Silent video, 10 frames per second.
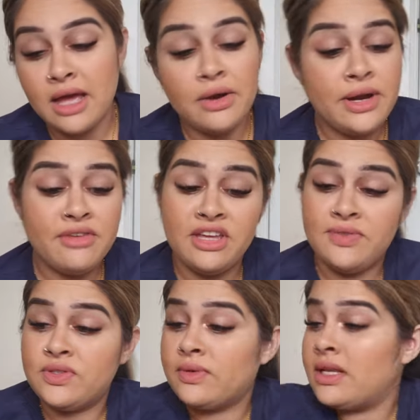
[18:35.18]
I don't have
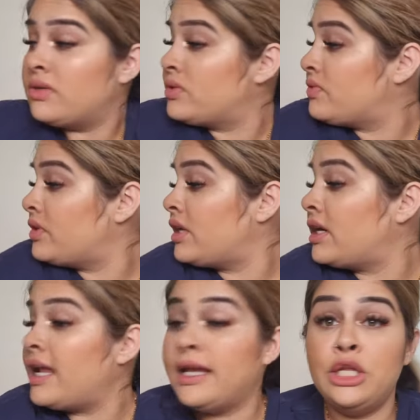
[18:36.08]
heaps of clothes for
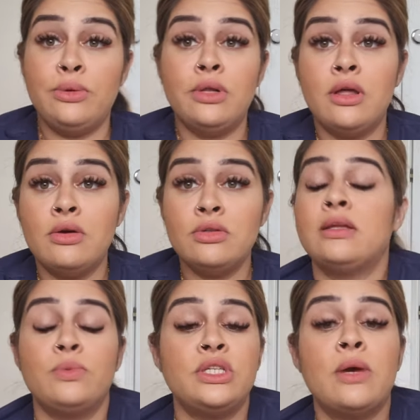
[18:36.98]
her, like new clothes,
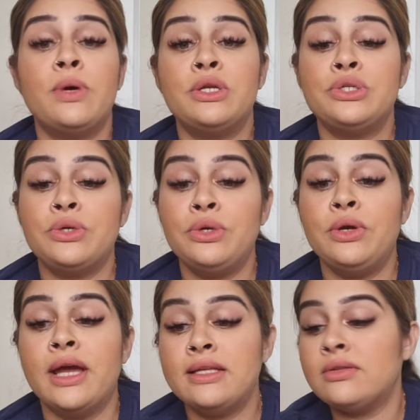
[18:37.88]
which I want to show you
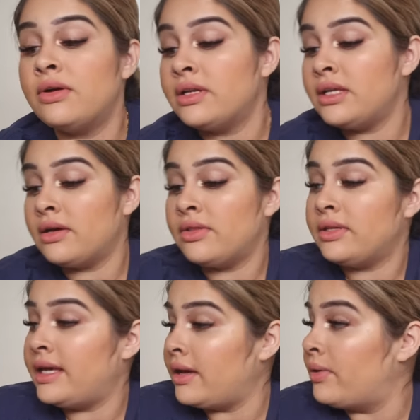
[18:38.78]
guys on, on, the,
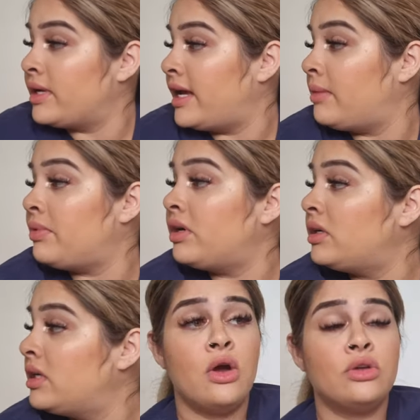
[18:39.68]
on camera.
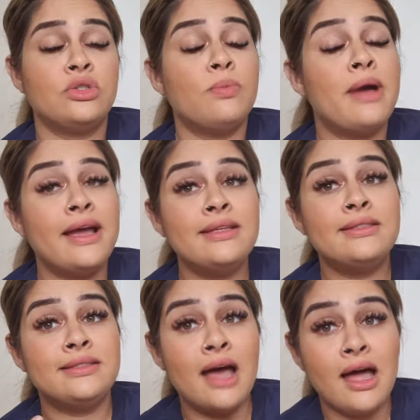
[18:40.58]
So my
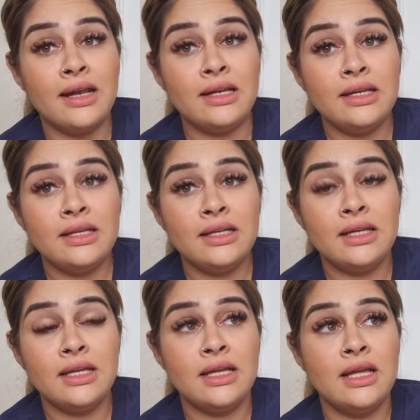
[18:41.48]
son
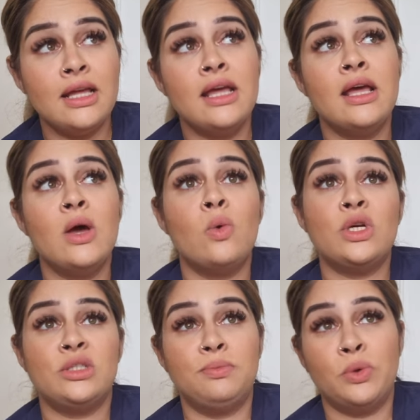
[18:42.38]

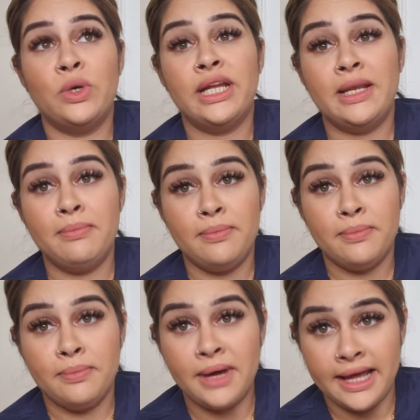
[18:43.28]
was born in
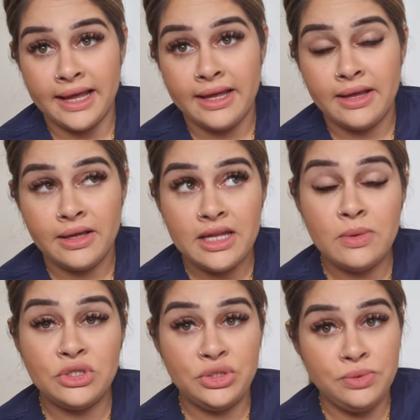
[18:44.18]
May. He
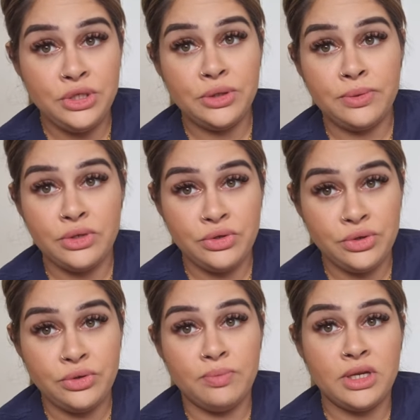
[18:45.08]
was due in
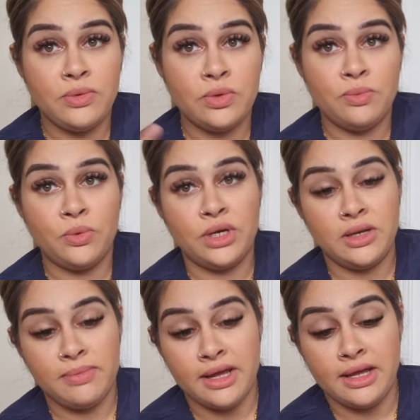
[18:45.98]
June, but he was born
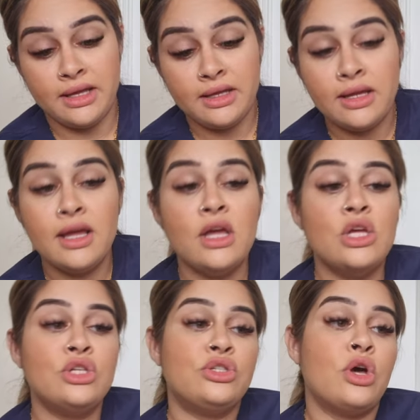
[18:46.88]
in May.
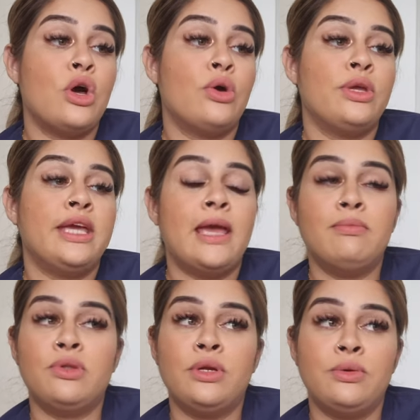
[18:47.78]
So he came
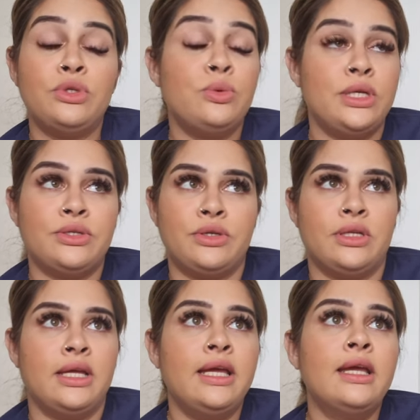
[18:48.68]
three, two weeks
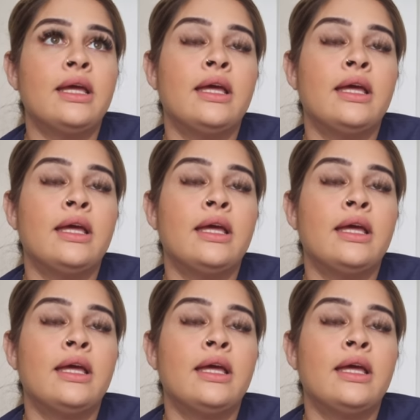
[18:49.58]
early.